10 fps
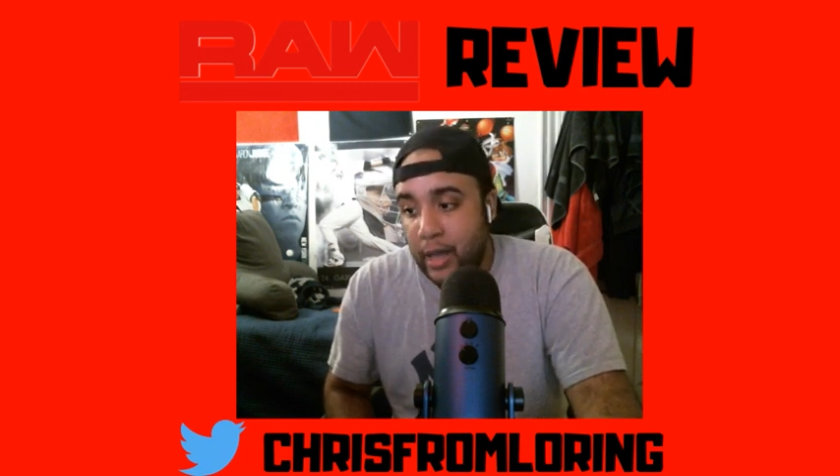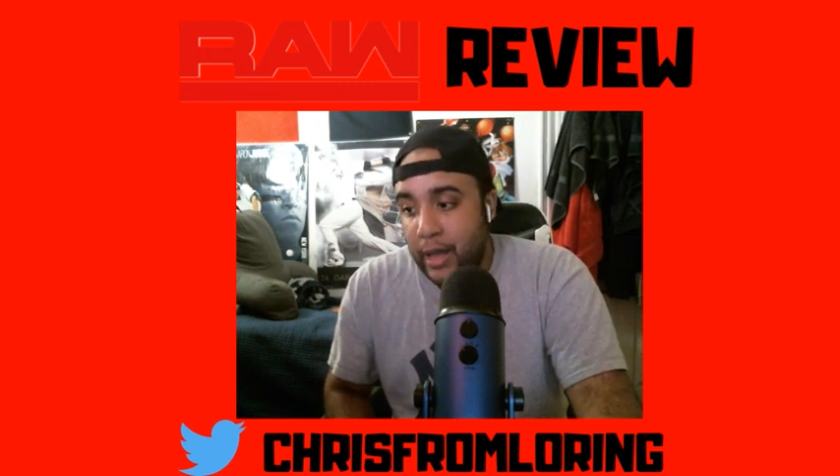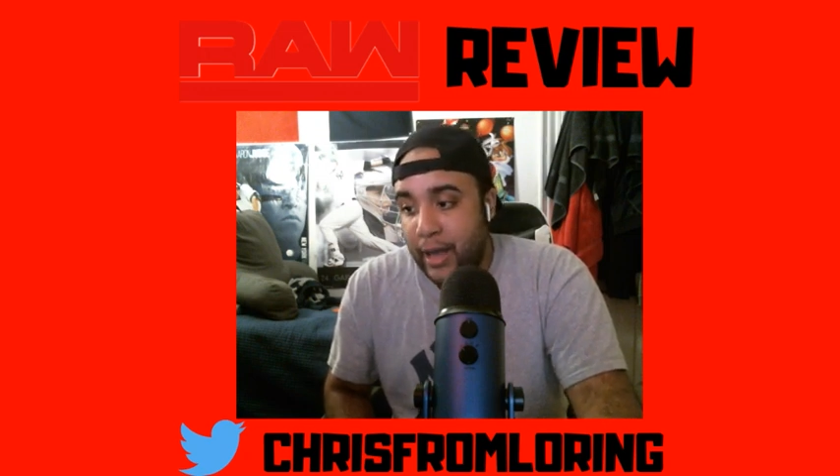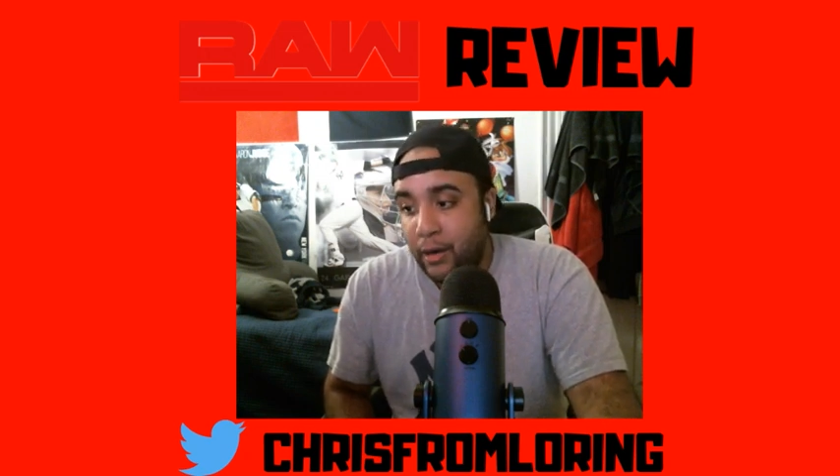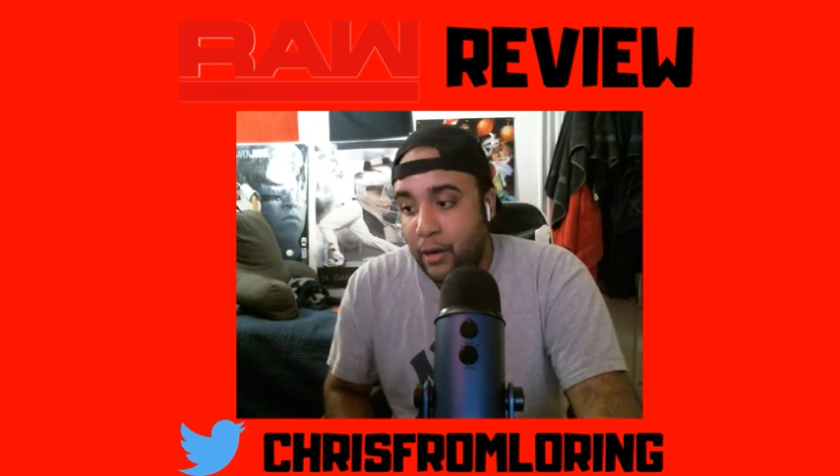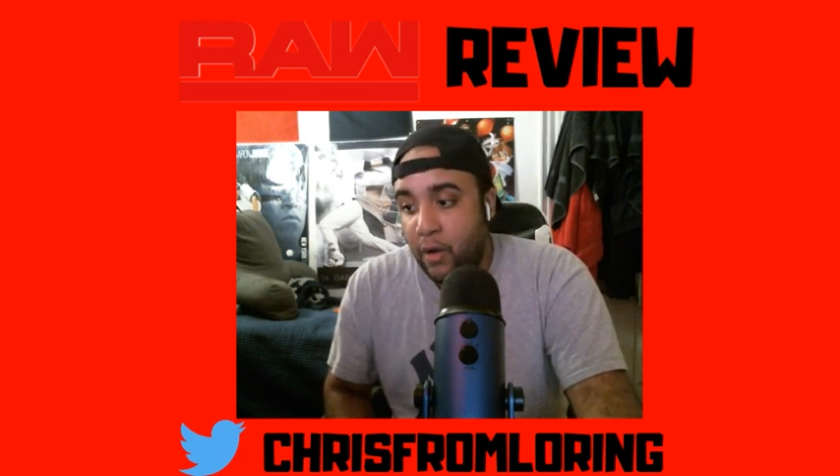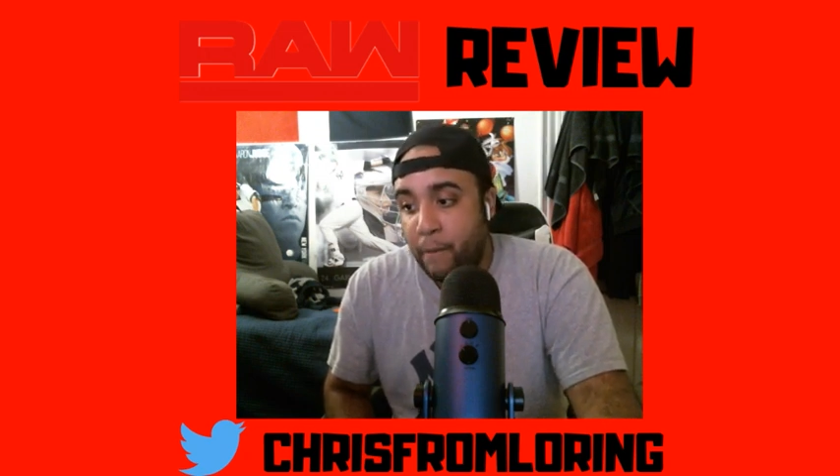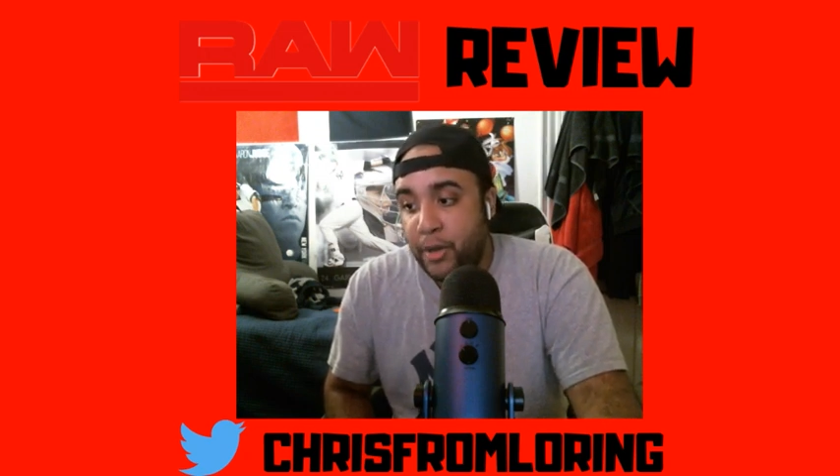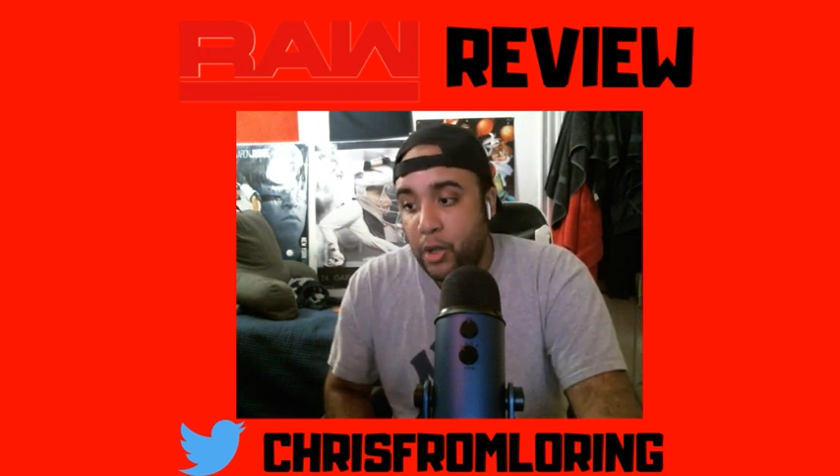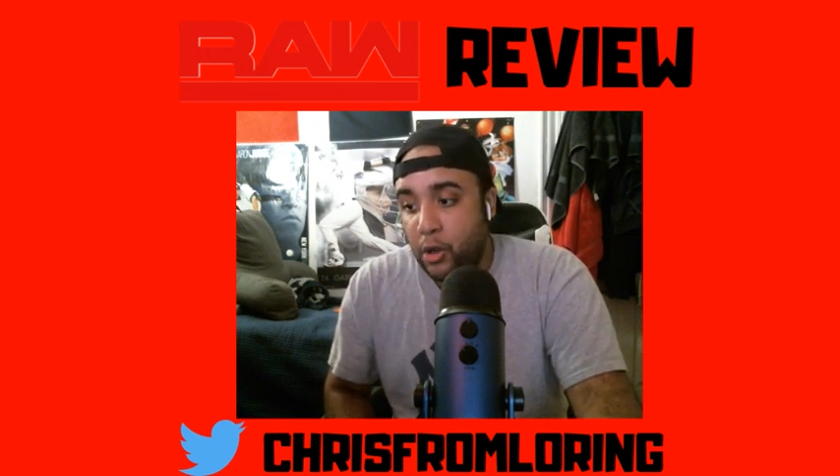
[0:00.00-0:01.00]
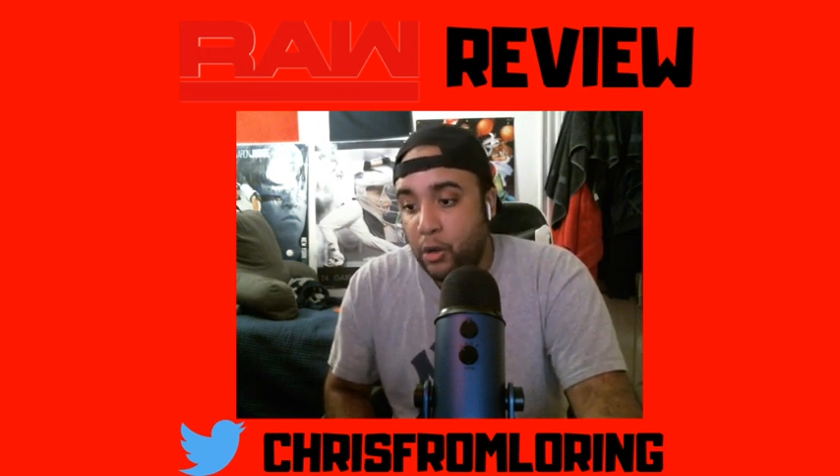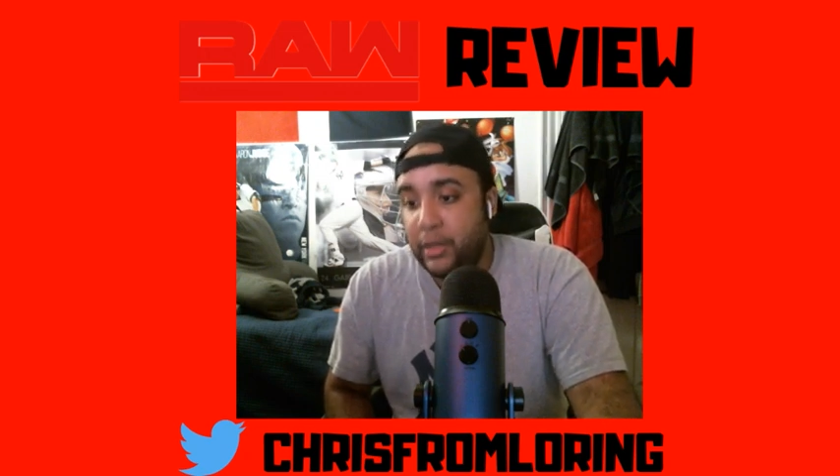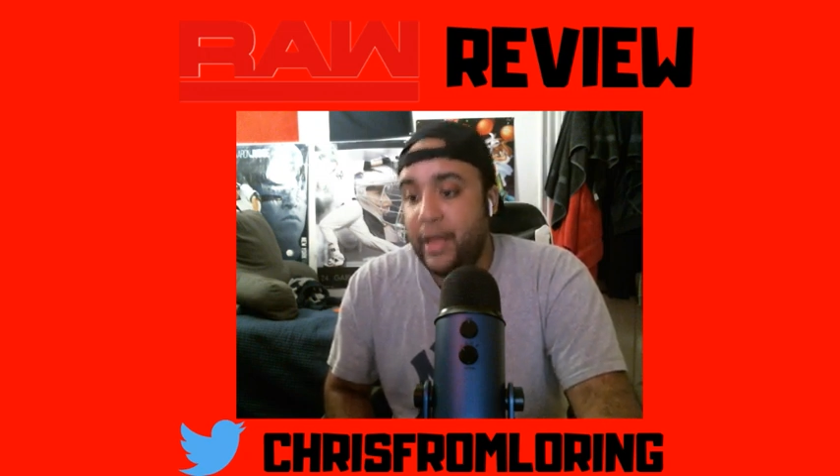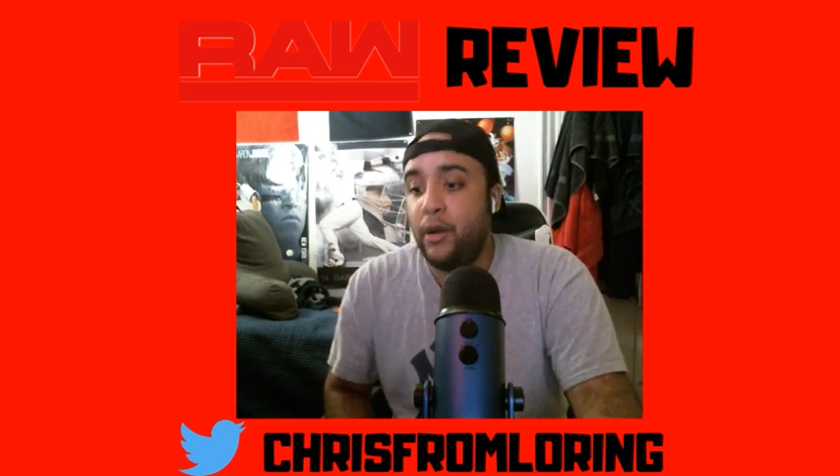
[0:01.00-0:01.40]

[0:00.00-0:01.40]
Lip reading: and lo and behold, it